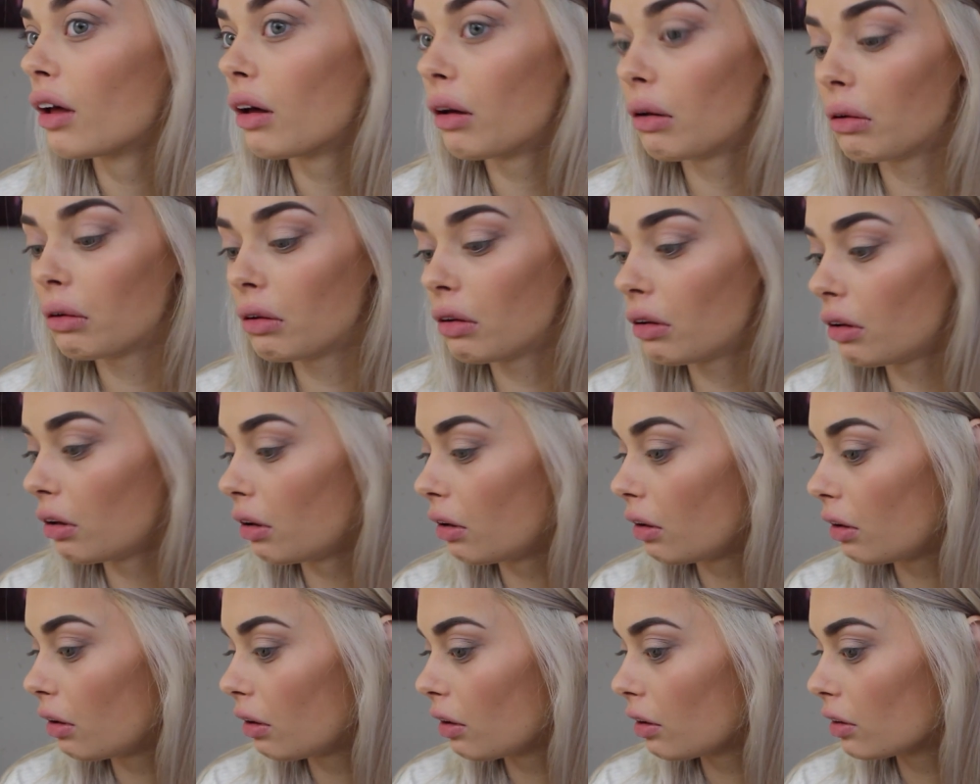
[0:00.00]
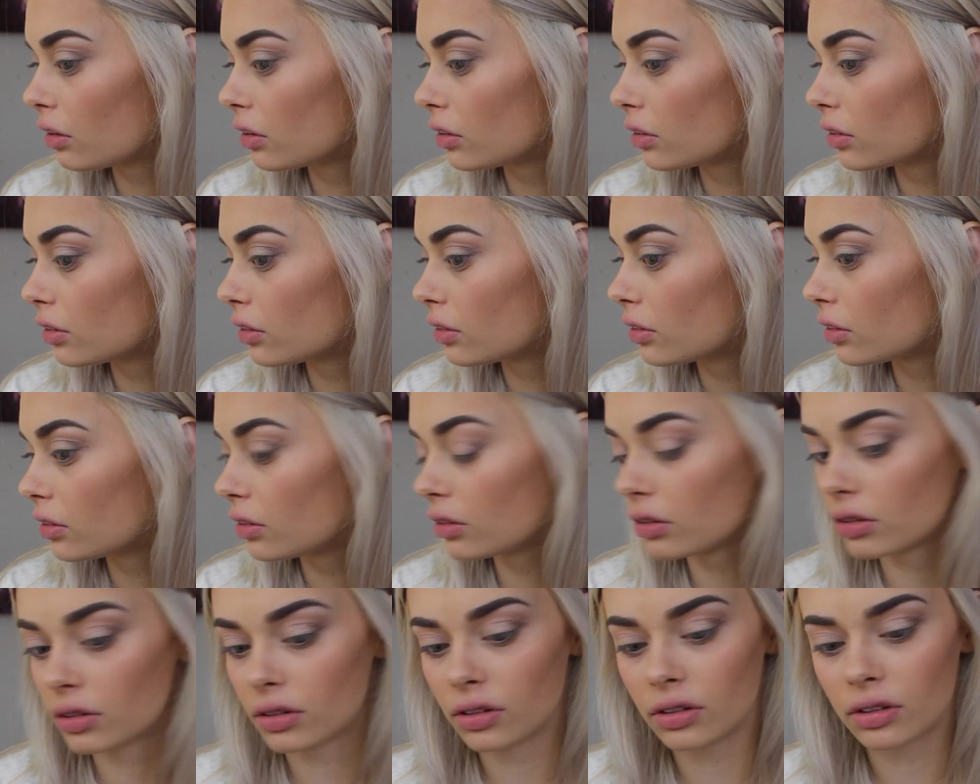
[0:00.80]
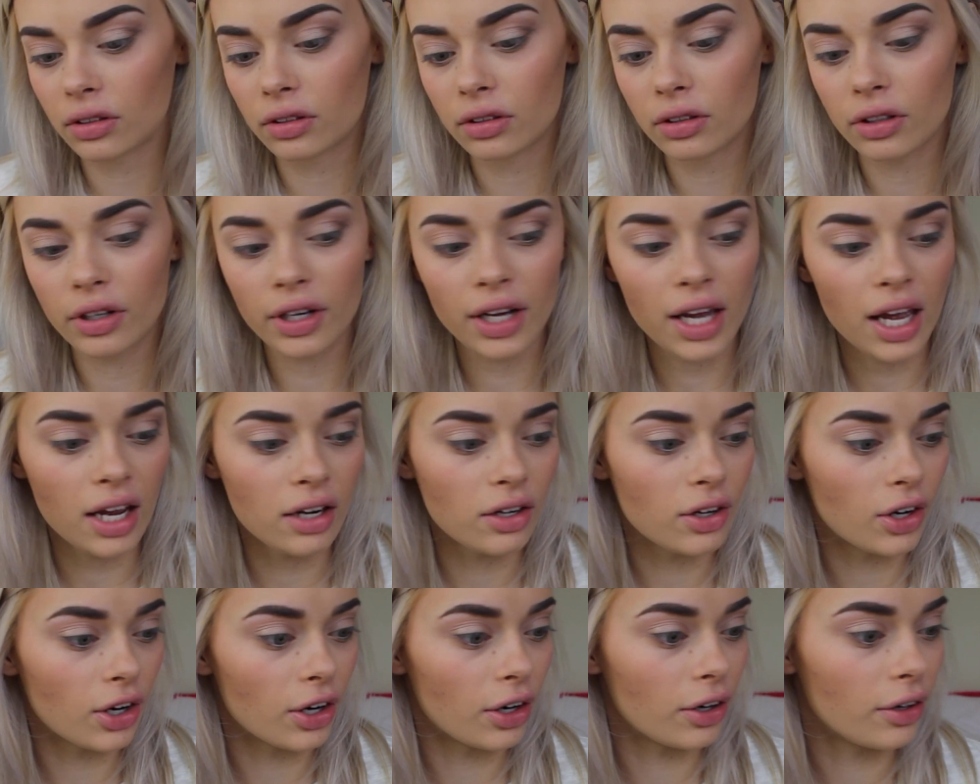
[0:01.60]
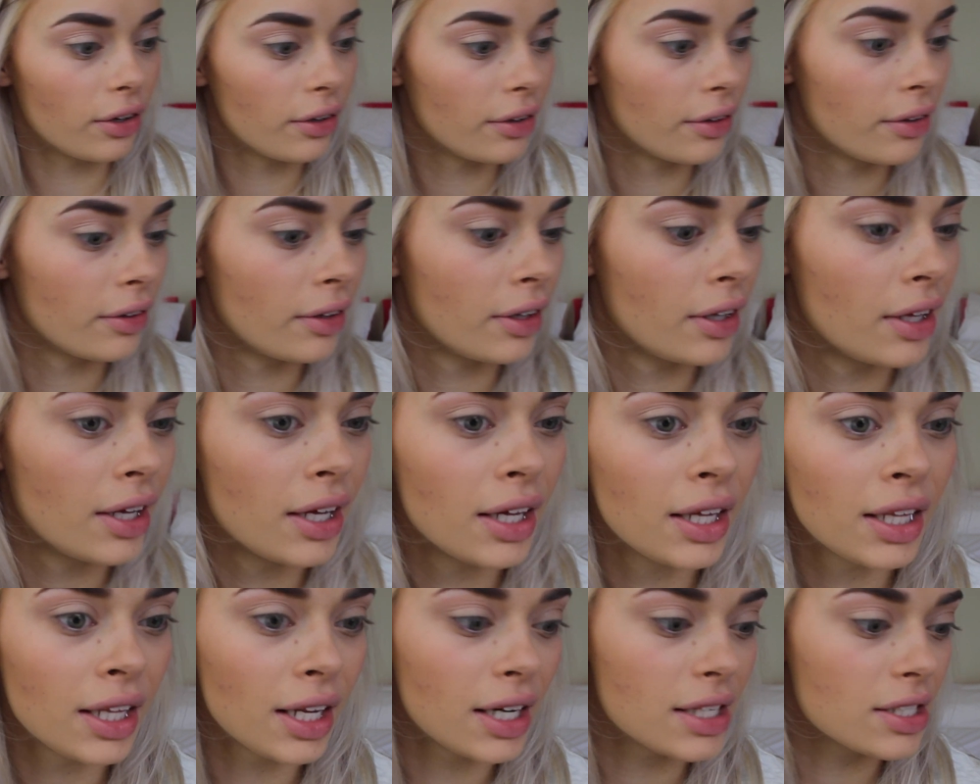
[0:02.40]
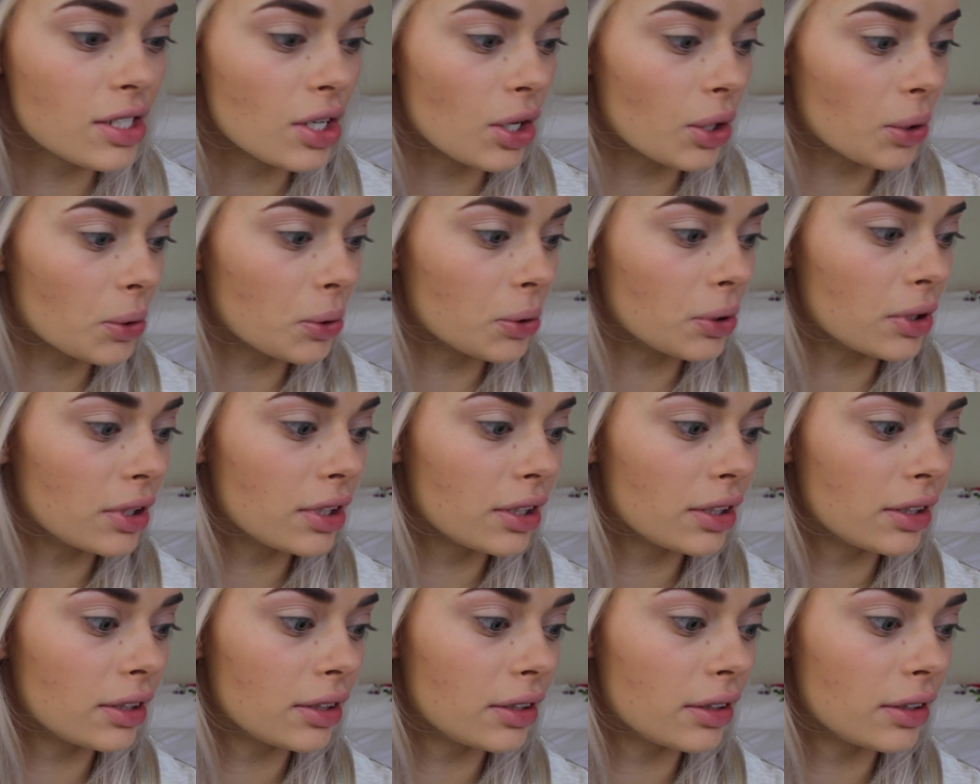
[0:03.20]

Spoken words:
Oh. Okay, no. It is not good.